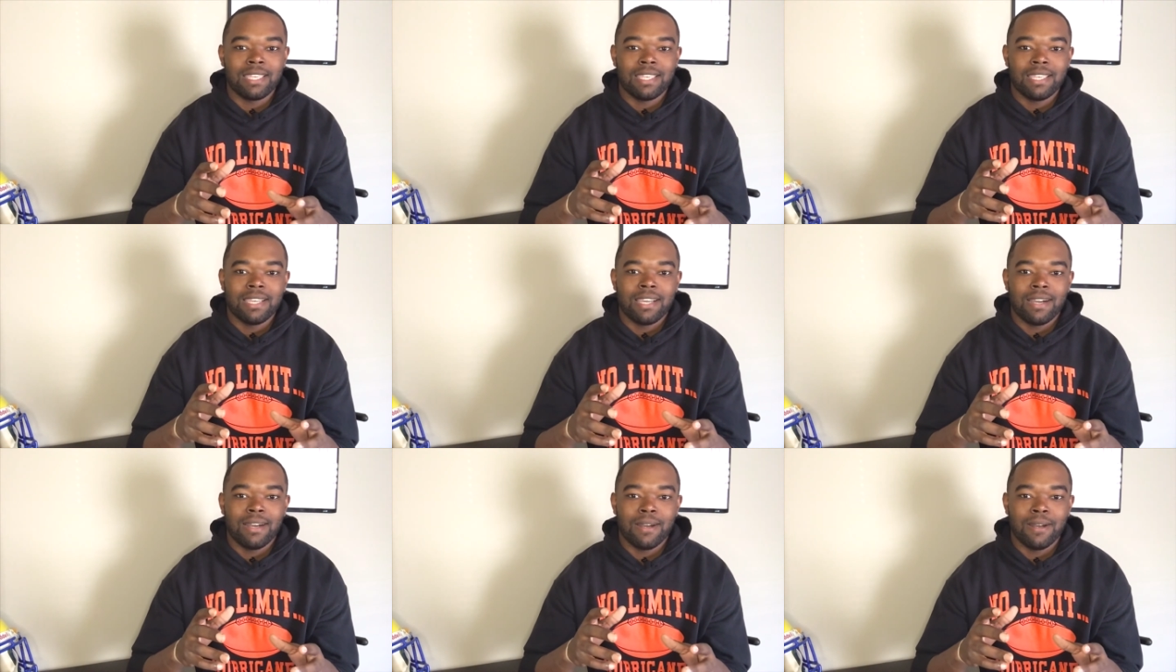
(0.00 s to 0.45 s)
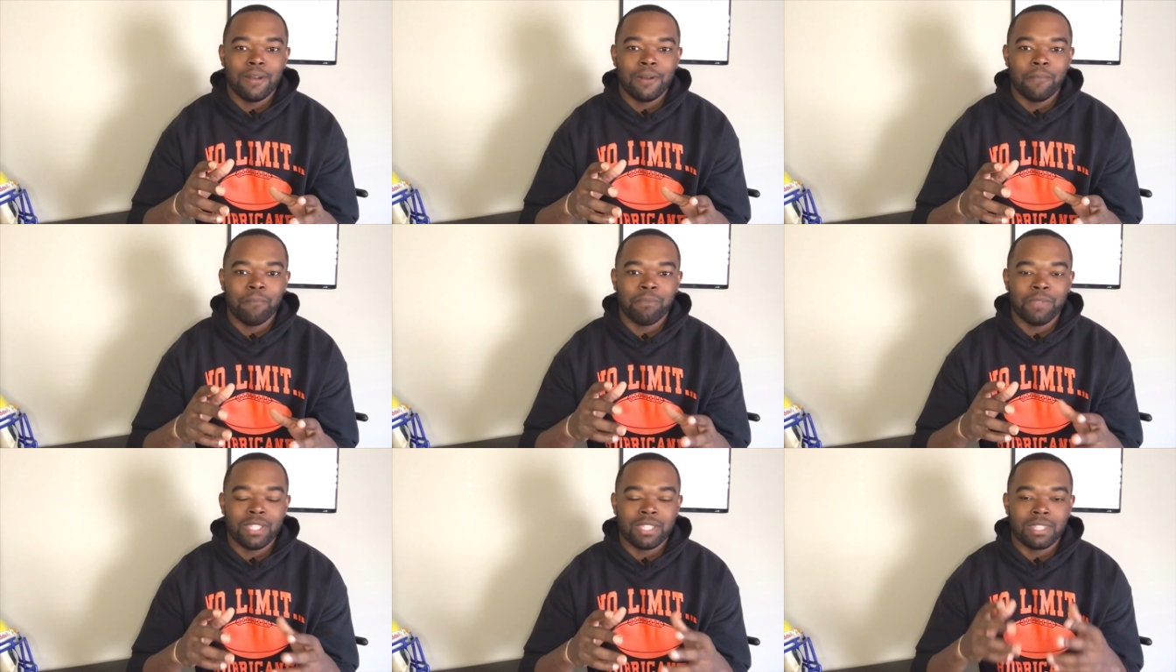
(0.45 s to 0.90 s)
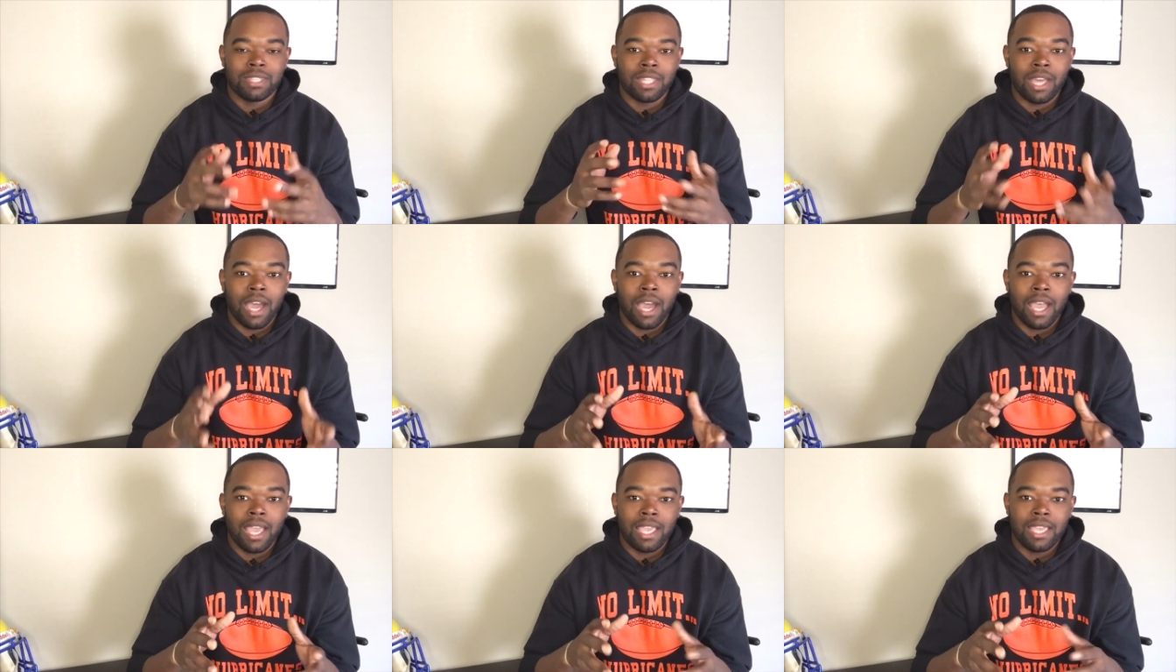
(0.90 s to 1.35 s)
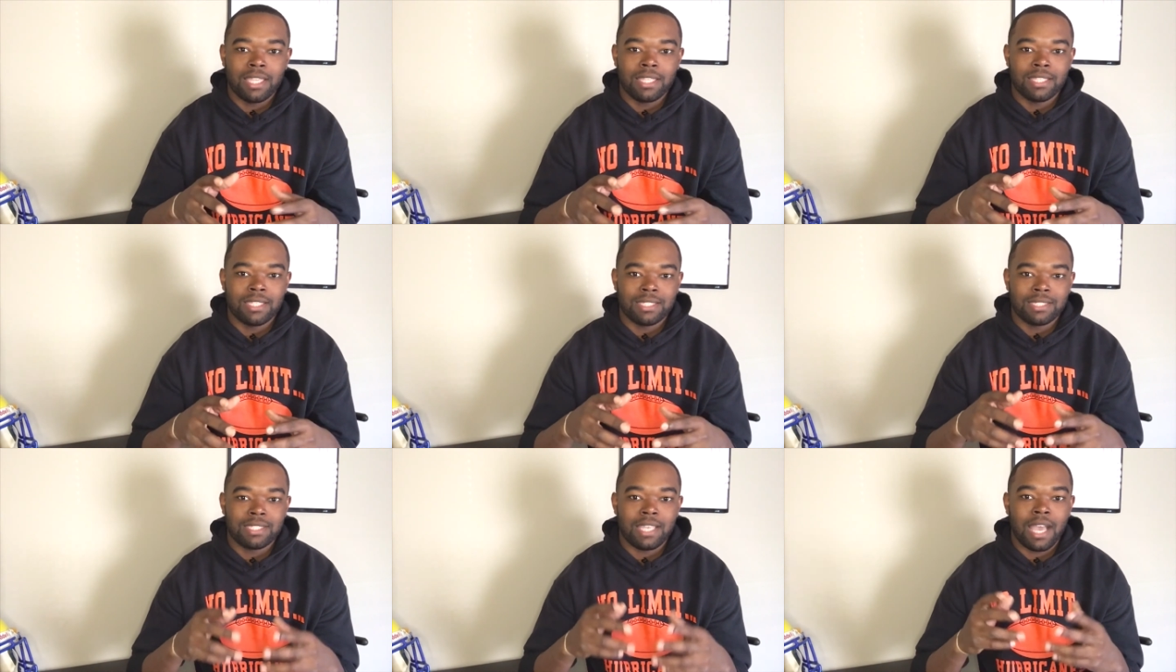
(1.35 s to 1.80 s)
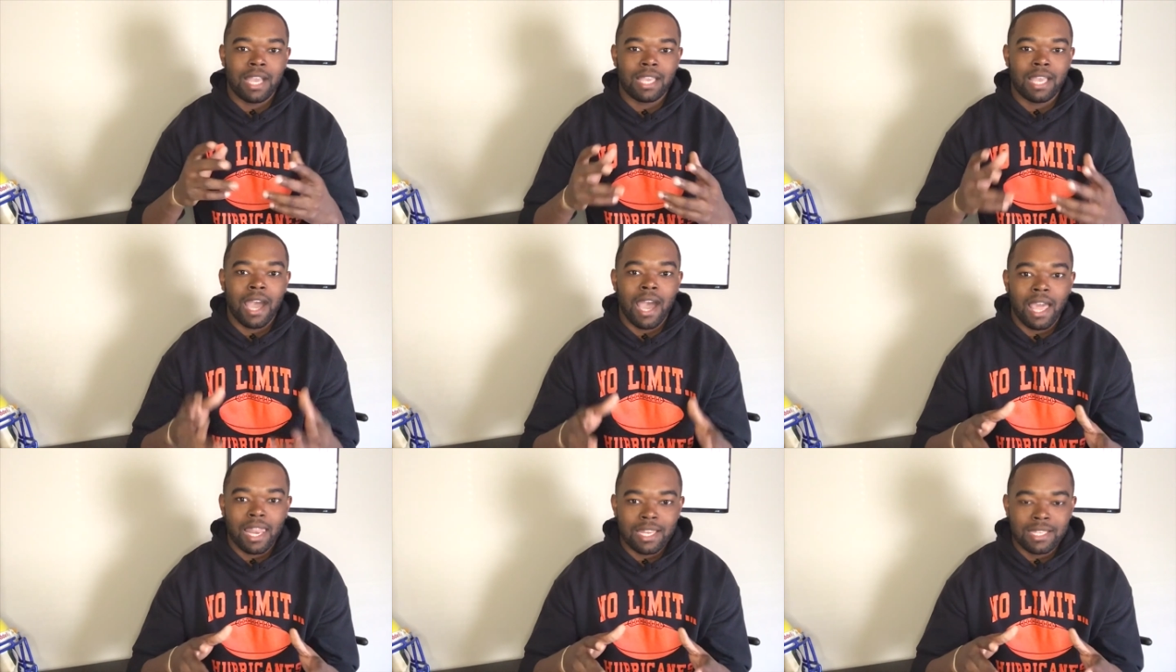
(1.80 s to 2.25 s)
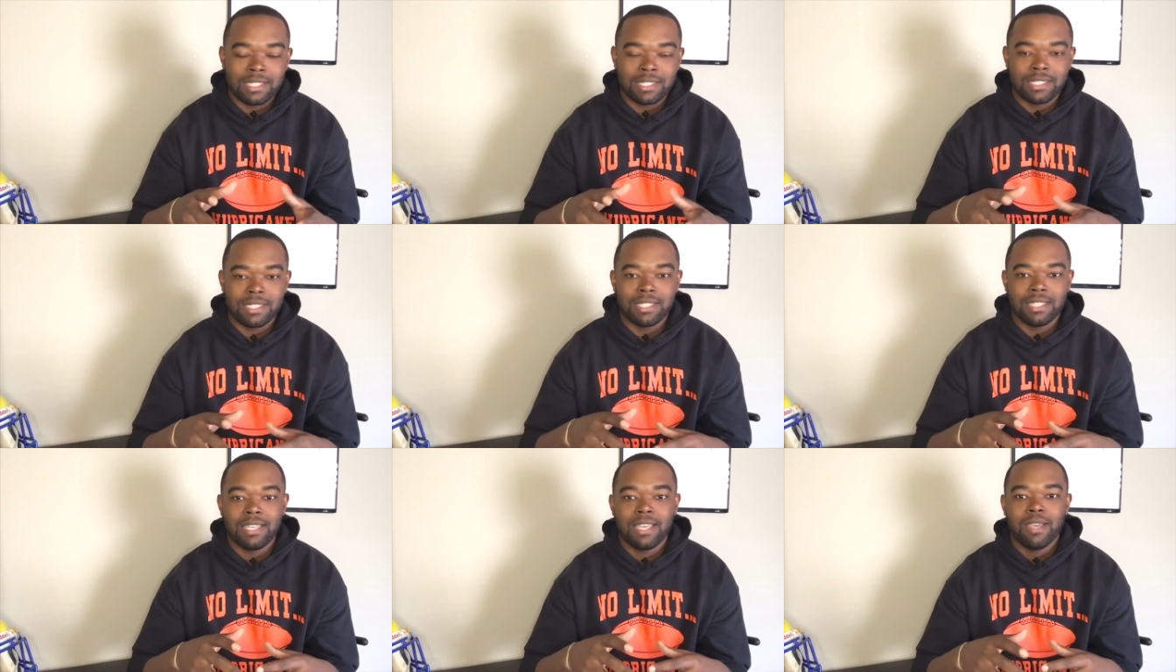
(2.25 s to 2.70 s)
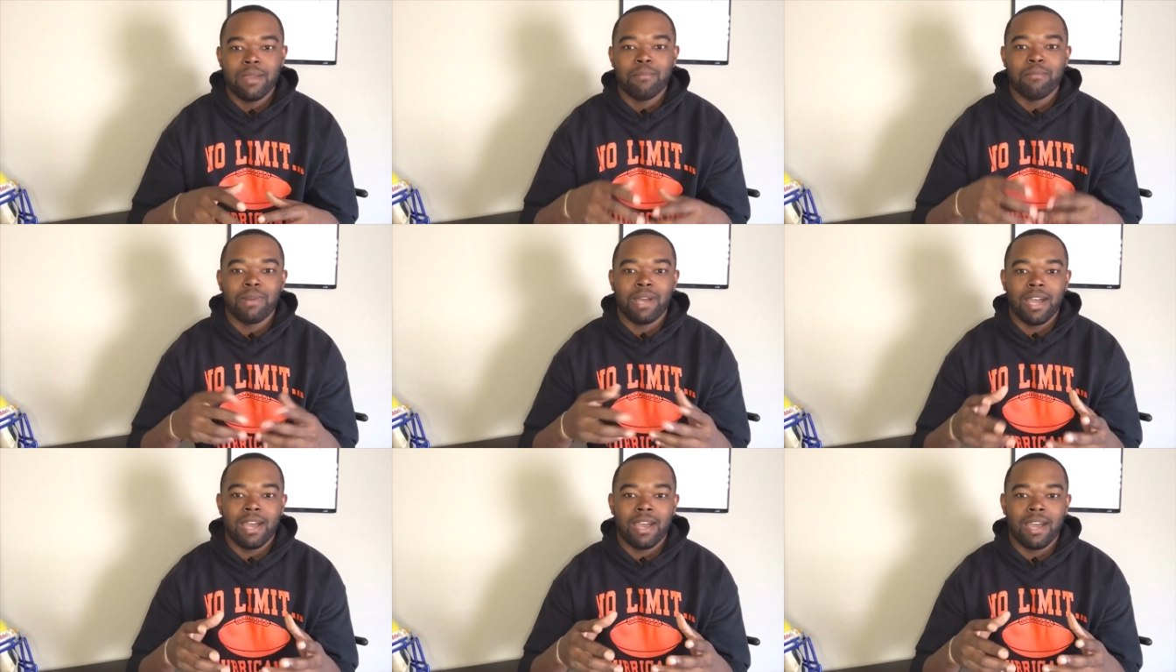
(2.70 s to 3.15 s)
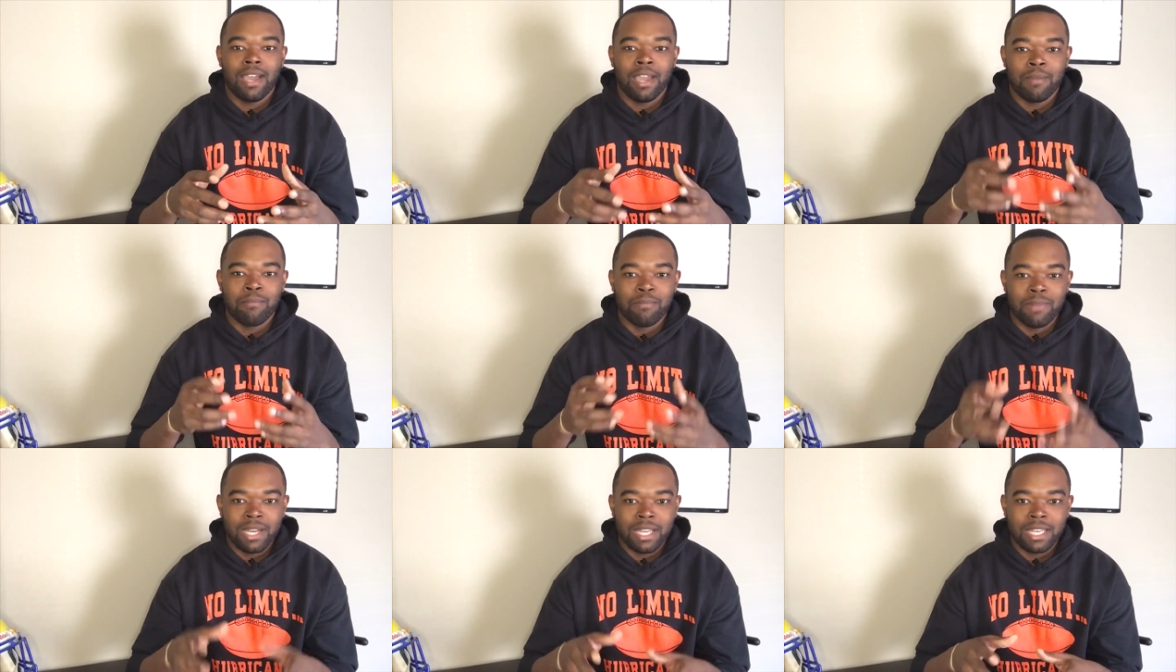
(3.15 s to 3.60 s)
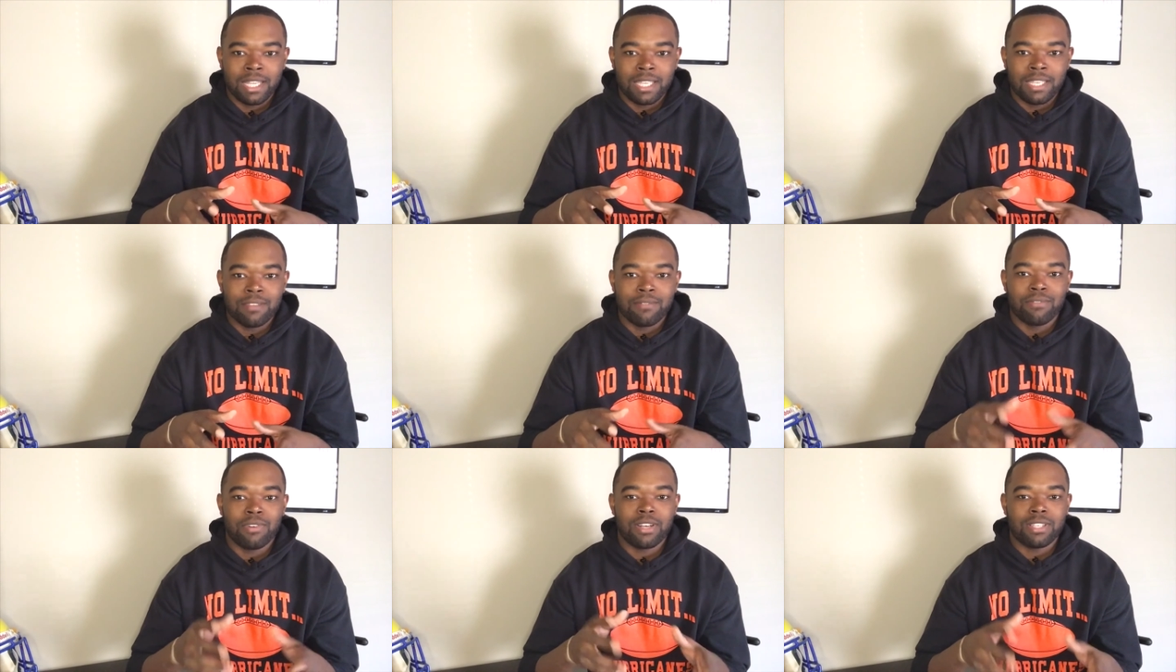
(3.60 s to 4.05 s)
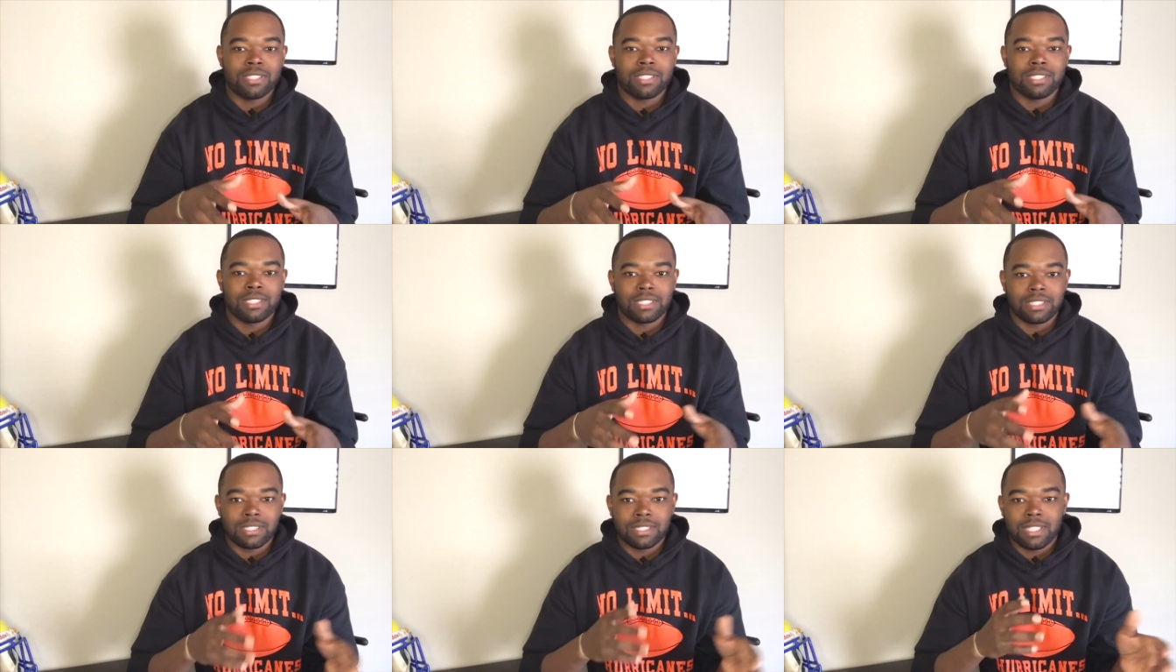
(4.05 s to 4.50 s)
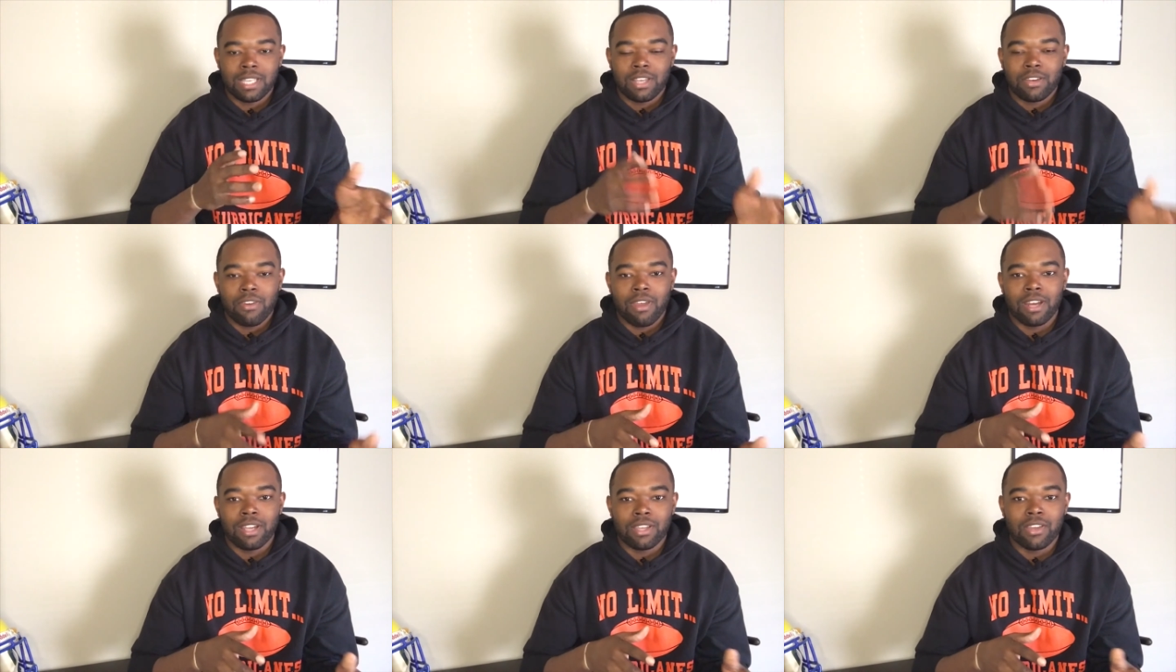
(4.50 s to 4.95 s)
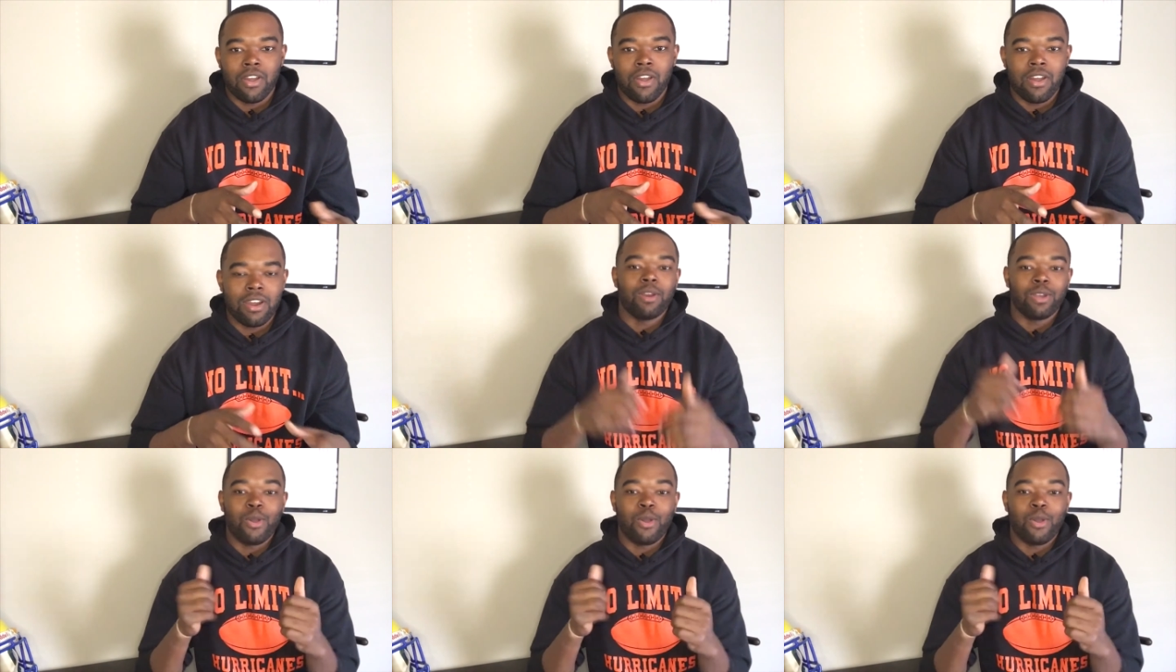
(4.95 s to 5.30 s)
the thought and the psychology behind money versus credit cards.